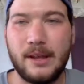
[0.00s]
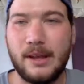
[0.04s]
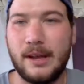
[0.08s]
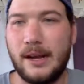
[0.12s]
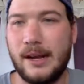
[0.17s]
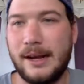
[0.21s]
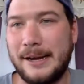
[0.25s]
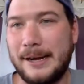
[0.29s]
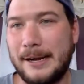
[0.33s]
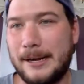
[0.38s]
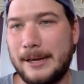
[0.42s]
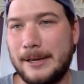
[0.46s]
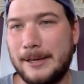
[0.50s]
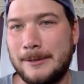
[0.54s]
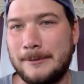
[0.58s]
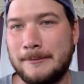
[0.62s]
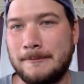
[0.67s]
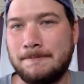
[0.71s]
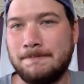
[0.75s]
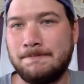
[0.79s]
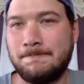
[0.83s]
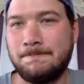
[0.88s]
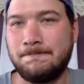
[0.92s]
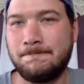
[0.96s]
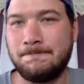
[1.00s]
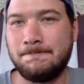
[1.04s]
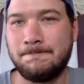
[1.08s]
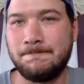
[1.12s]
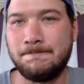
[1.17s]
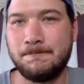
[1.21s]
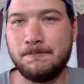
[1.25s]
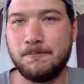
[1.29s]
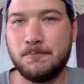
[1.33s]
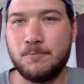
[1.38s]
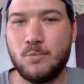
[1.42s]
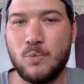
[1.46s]
Um,
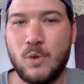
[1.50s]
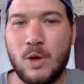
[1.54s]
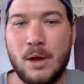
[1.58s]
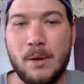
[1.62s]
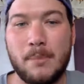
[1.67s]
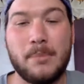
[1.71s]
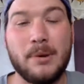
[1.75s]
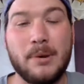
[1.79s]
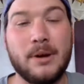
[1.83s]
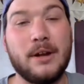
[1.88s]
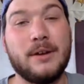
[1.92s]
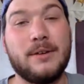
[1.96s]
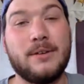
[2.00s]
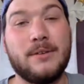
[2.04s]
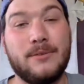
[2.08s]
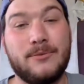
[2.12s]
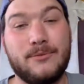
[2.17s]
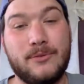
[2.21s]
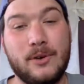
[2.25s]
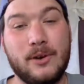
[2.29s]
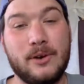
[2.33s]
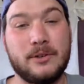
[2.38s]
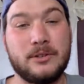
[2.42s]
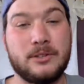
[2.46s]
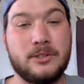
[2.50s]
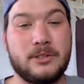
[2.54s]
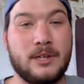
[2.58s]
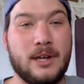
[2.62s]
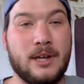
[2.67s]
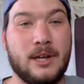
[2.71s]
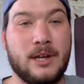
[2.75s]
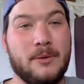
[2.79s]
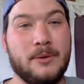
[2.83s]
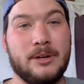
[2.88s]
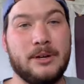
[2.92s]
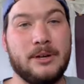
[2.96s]
but first,
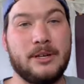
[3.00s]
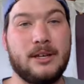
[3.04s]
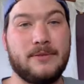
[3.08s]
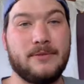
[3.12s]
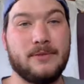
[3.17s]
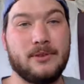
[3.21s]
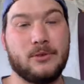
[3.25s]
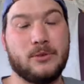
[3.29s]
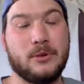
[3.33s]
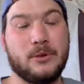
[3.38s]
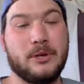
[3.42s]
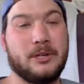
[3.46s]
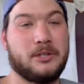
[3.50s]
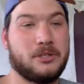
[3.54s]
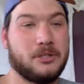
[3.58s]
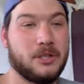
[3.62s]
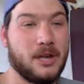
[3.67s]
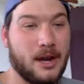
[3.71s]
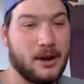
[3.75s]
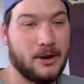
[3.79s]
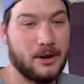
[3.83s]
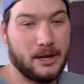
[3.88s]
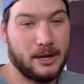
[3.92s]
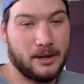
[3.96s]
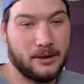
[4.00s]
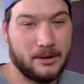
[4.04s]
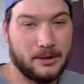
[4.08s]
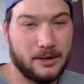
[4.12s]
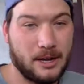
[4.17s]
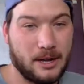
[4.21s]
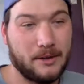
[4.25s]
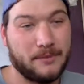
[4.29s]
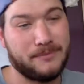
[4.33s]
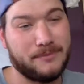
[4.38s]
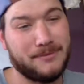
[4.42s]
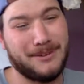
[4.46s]
I want to give a quick shout out,
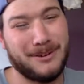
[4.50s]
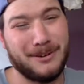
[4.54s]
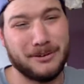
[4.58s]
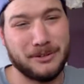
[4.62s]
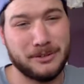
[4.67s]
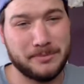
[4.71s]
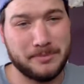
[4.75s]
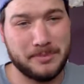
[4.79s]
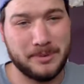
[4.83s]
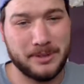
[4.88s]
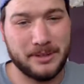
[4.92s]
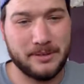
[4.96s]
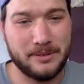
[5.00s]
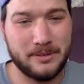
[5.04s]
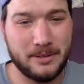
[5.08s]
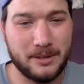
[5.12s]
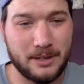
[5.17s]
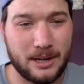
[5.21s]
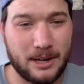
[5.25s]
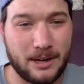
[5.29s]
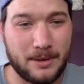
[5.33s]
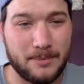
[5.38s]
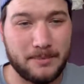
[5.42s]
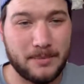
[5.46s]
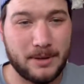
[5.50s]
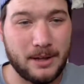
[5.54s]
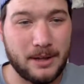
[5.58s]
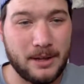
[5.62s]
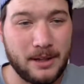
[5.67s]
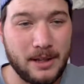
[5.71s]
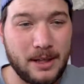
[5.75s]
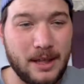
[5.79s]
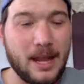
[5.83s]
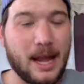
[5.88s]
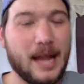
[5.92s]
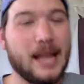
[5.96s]
not first, but um,
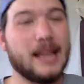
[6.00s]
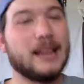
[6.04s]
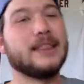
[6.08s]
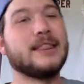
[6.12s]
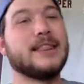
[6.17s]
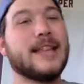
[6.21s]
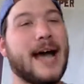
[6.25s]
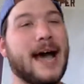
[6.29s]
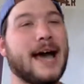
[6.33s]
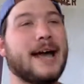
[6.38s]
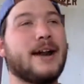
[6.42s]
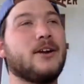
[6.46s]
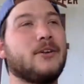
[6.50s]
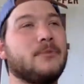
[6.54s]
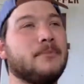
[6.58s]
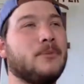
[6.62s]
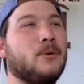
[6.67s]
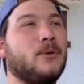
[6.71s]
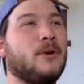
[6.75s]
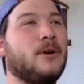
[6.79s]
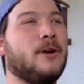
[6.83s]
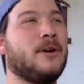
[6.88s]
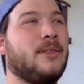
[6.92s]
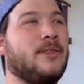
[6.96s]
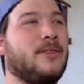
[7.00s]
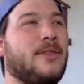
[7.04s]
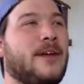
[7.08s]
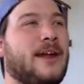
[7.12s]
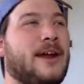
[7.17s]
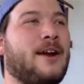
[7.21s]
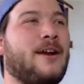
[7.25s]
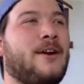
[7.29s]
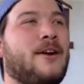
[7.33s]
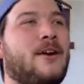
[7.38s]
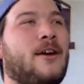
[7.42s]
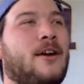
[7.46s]
latter more
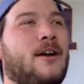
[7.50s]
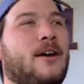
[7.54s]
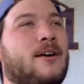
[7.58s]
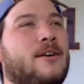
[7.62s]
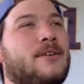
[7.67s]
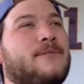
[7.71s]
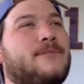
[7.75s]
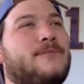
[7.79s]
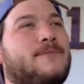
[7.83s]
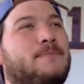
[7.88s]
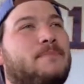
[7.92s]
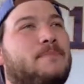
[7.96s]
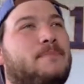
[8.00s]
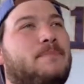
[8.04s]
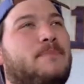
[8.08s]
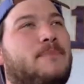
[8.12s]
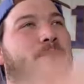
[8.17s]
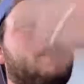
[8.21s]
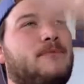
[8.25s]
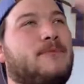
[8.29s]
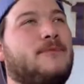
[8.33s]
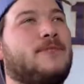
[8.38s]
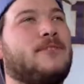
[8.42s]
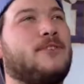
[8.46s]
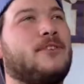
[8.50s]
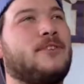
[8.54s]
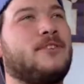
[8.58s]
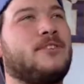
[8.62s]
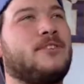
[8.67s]
thereof to